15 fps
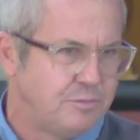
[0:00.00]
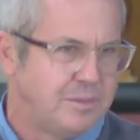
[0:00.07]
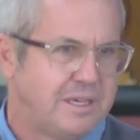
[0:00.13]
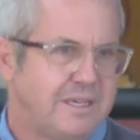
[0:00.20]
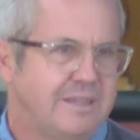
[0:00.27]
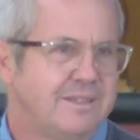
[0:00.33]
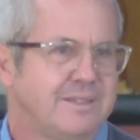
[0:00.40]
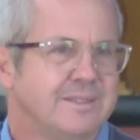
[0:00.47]

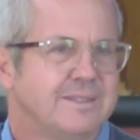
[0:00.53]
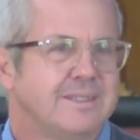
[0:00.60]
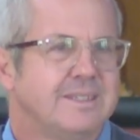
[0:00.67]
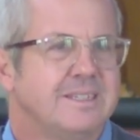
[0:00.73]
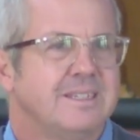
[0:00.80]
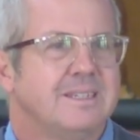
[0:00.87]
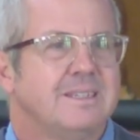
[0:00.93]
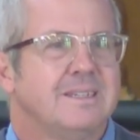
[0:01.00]
me,
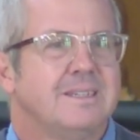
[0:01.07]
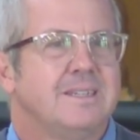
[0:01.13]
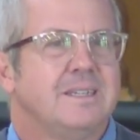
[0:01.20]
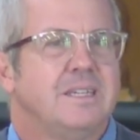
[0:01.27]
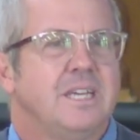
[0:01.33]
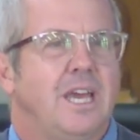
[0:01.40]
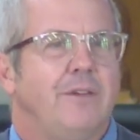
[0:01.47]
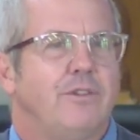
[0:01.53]

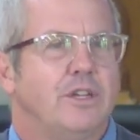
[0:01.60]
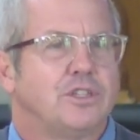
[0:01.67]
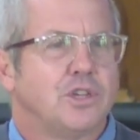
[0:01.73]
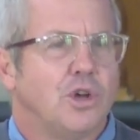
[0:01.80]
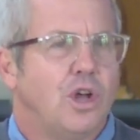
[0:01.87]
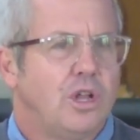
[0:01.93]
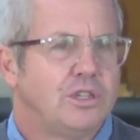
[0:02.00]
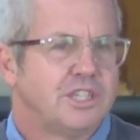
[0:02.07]
if it's
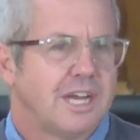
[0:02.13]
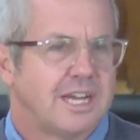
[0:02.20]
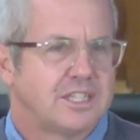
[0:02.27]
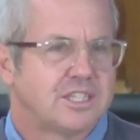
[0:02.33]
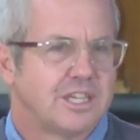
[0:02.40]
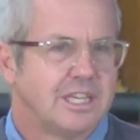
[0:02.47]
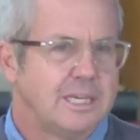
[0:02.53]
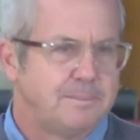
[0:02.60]
all
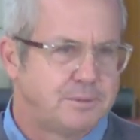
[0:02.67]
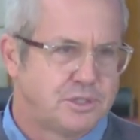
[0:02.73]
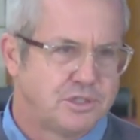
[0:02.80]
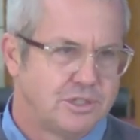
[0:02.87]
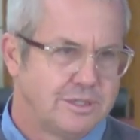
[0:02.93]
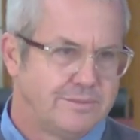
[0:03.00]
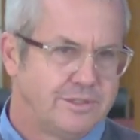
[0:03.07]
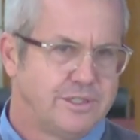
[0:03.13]
just lip
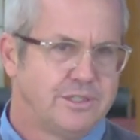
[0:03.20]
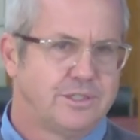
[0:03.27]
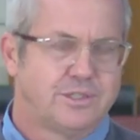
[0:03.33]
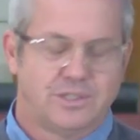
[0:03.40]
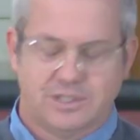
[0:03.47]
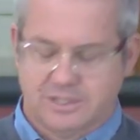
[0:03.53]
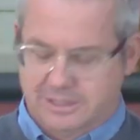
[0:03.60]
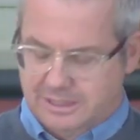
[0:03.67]

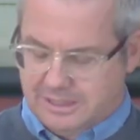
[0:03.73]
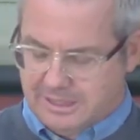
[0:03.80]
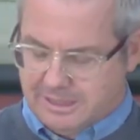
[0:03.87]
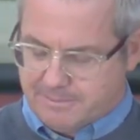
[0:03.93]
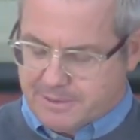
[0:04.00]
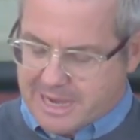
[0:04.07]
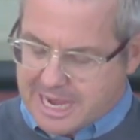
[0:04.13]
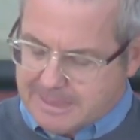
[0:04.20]
service,
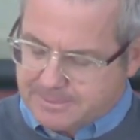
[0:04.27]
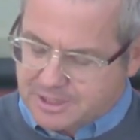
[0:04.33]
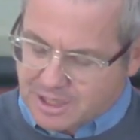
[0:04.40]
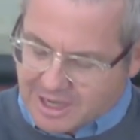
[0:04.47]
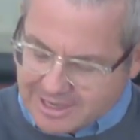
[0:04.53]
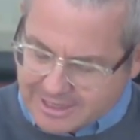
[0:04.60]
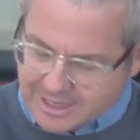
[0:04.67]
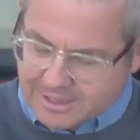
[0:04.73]
perhaps
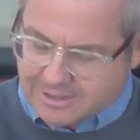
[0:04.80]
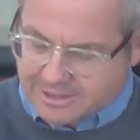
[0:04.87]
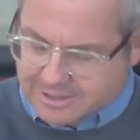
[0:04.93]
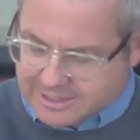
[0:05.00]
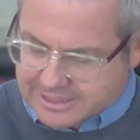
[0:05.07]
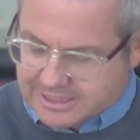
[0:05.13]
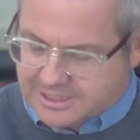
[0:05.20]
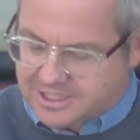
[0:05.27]
I don't
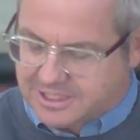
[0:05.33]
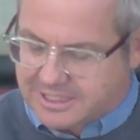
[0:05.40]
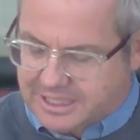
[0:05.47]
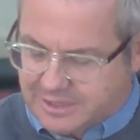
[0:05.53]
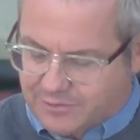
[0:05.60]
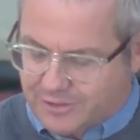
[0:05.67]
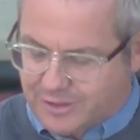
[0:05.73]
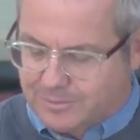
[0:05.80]
need to
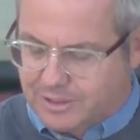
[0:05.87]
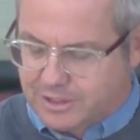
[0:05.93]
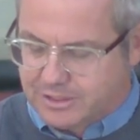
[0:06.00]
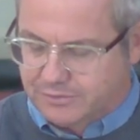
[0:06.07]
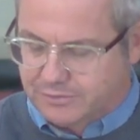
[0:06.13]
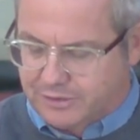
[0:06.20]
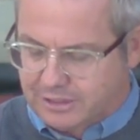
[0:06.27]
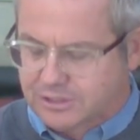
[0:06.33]
give him the
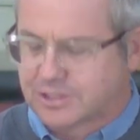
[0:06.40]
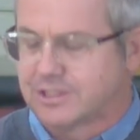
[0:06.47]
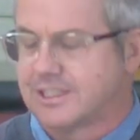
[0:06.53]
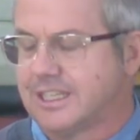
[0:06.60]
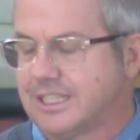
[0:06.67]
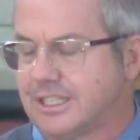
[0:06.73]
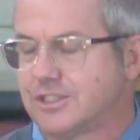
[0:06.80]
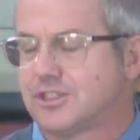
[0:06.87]
devotion
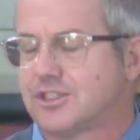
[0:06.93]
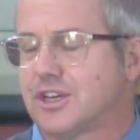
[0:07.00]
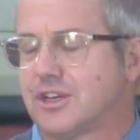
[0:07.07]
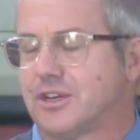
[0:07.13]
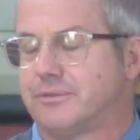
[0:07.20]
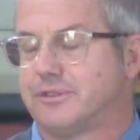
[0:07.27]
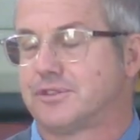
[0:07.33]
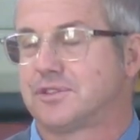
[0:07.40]
he
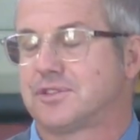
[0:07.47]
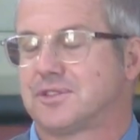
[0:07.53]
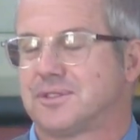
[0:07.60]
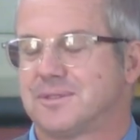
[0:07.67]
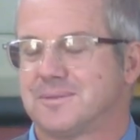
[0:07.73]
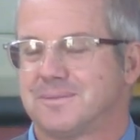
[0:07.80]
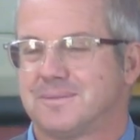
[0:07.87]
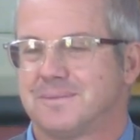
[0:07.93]

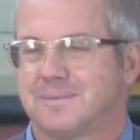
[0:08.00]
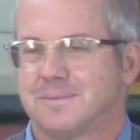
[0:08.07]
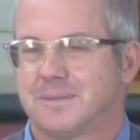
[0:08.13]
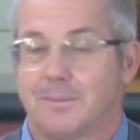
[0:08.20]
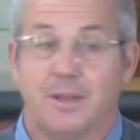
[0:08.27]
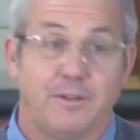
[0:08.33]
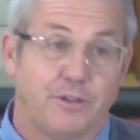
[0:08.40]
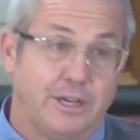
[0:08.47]
deserves.
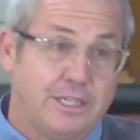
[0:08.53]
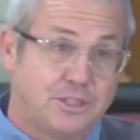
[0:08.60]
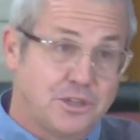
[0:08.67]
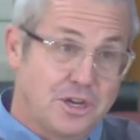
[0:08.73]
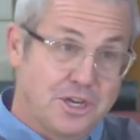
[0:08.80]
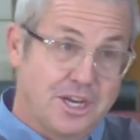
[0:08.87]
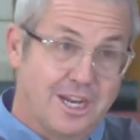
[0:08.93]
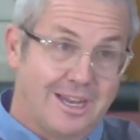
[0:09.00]
I mean, if he's
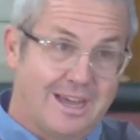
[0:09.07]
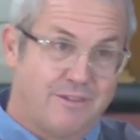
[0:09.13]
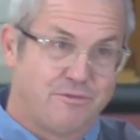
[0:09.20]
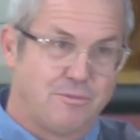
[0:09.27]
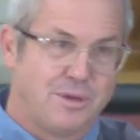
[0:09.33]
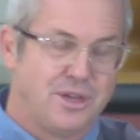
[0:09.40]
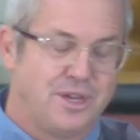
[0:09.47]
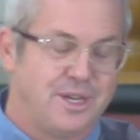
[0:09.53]
not going to
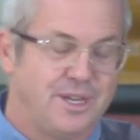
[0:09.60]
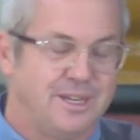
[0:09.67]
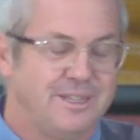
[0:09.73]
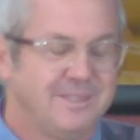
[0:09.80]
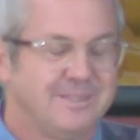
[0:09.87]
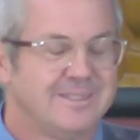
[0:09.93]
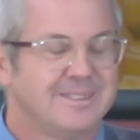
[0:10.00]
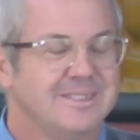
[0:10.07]
love
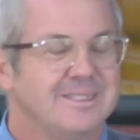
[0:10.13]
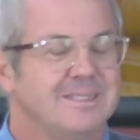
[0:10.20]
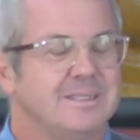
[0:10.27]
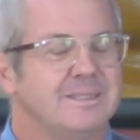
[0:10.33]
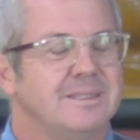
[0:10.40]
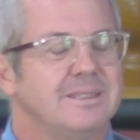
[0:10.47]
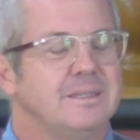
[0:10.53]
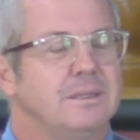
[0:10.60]
me,
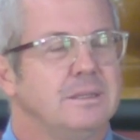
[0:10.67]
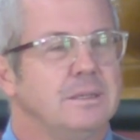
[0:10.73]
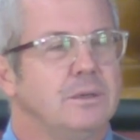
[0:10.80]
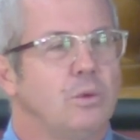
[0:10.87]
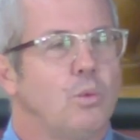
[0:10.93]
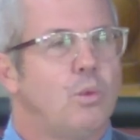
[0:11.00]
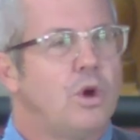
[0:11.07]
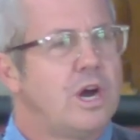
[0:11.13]

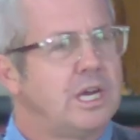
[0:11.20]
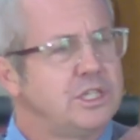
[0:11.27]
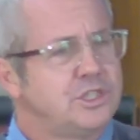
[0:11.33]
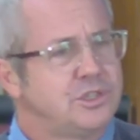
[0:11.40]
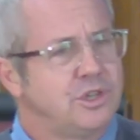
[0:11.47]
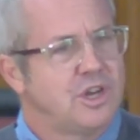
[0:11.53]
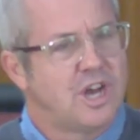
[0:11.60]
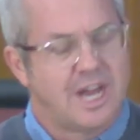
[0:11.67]
why
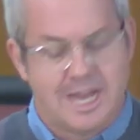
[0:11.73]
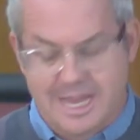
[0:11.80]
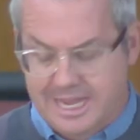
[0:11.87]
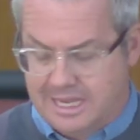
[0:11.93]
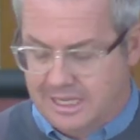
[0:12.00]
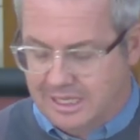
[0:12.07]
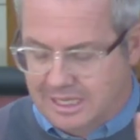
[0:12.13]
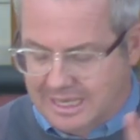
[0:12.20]
should
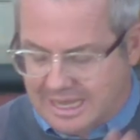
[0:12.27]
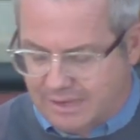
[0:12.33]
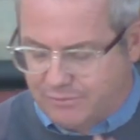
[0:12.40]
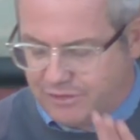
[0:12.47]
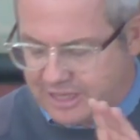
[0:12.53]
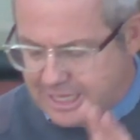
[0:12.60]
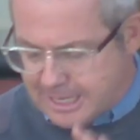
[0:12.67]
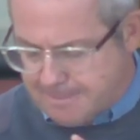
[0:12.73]
I
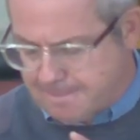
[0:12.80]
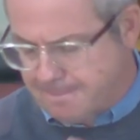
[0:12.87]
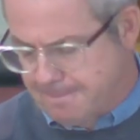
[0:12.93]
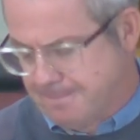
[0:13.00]
love him?